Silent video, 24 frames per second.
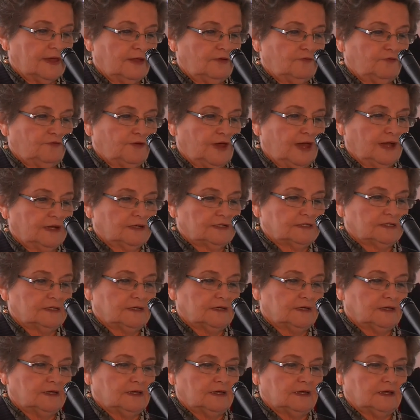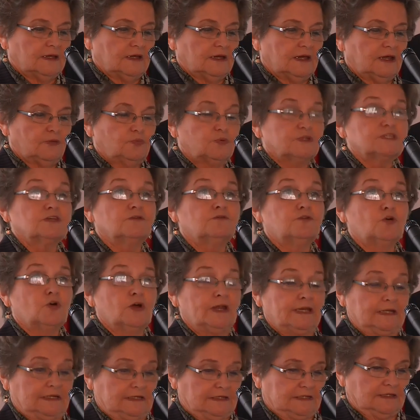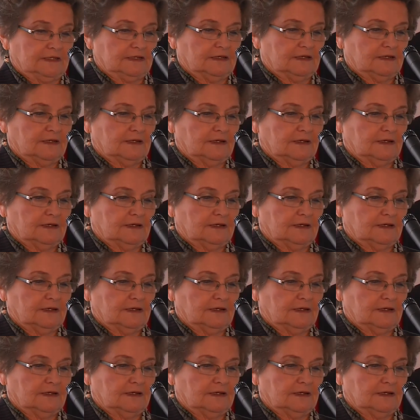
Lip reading: In fact, it was avoided.